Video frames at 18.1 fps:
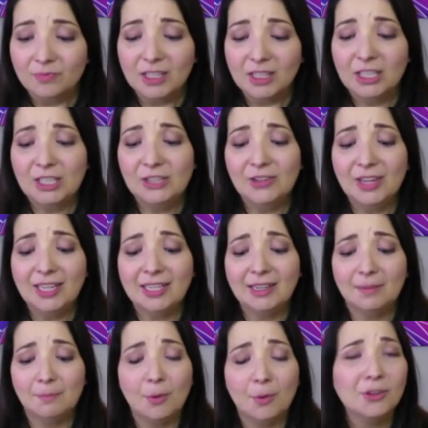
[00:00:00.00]
You get
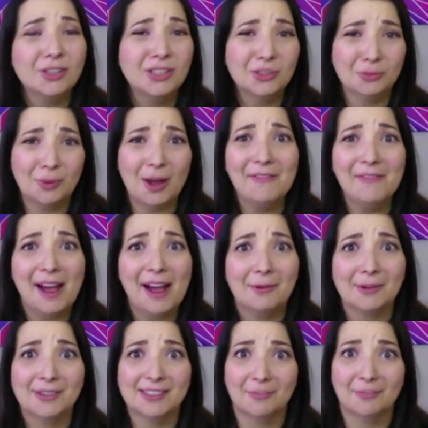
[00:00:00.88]
more than 12
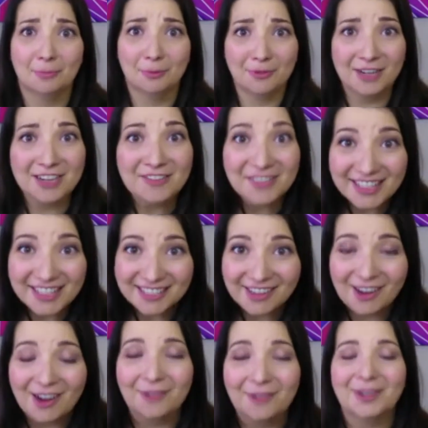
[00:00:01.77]
hours of previous
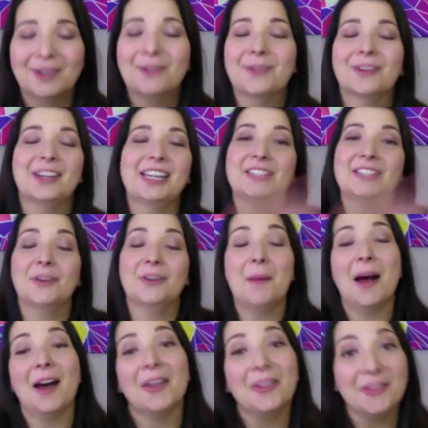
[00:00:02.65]
call recordings
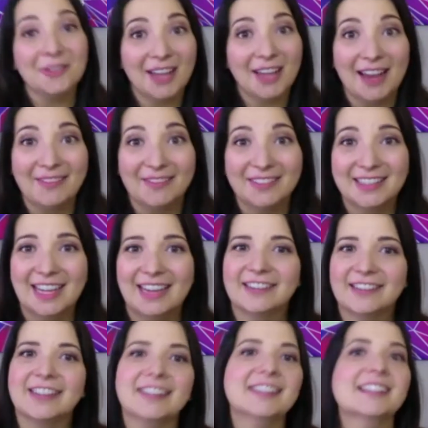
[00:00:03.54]
from other live
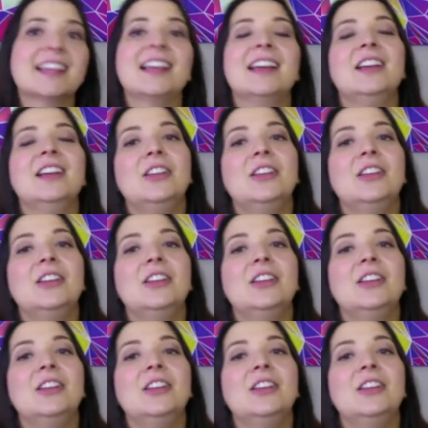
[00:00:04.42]
sessions